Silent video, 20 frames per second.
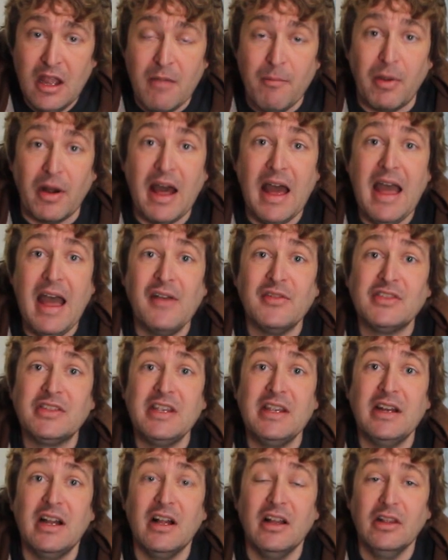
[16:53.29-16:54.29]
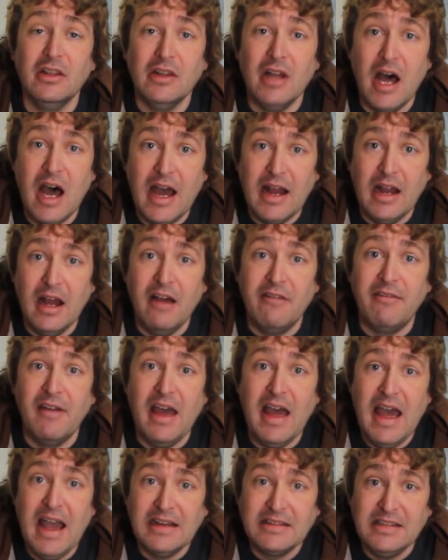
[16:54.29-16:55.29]
But I have seen a lot of
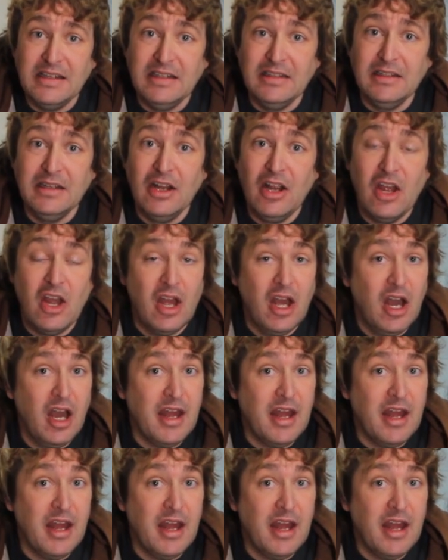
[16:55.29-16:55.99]
acting